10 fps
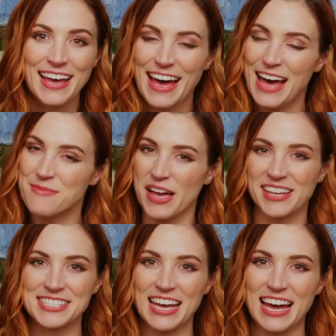I'm Becca
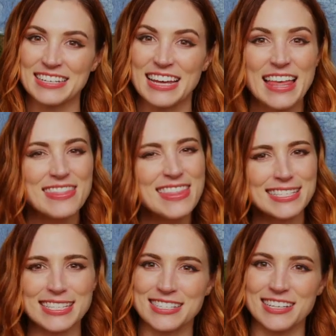Scott.
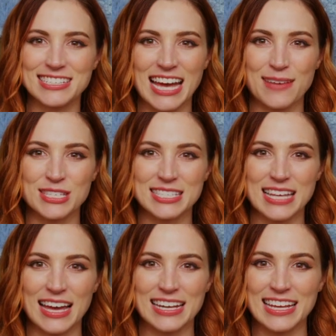This is Good Time
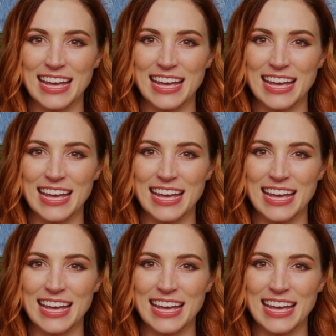Society,